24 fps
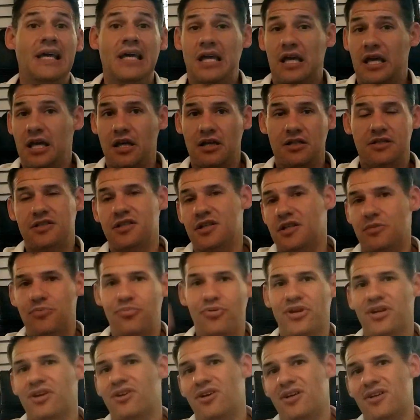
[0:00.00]
It's going to bring
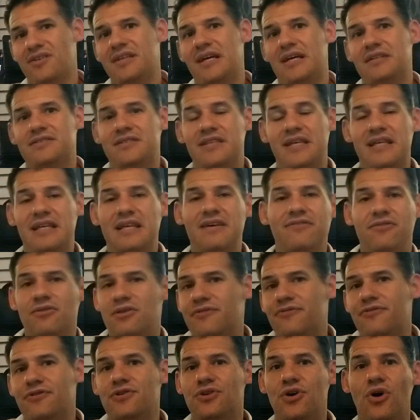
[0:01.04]
it all down to that level.
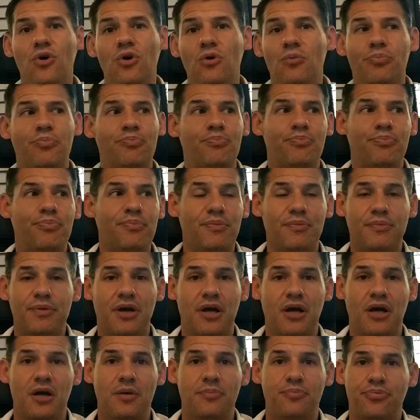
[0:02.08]
If you know
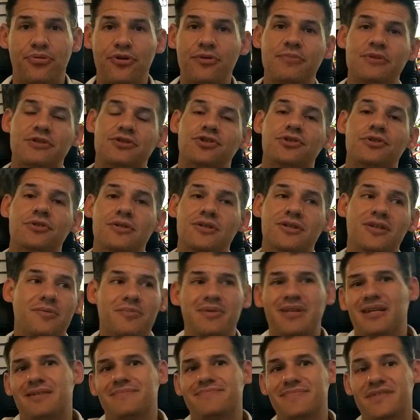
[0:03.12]
prematurely, you're going to be
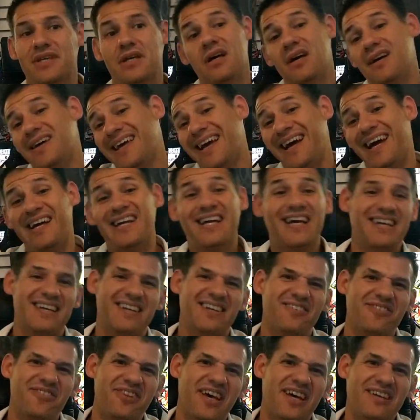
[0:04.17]
like, oh yeah, I kind of
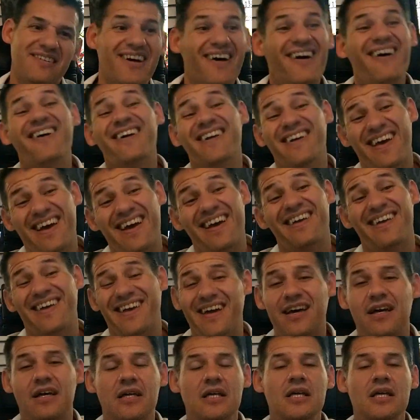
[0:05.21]
knew that. Oh yeah, yeah.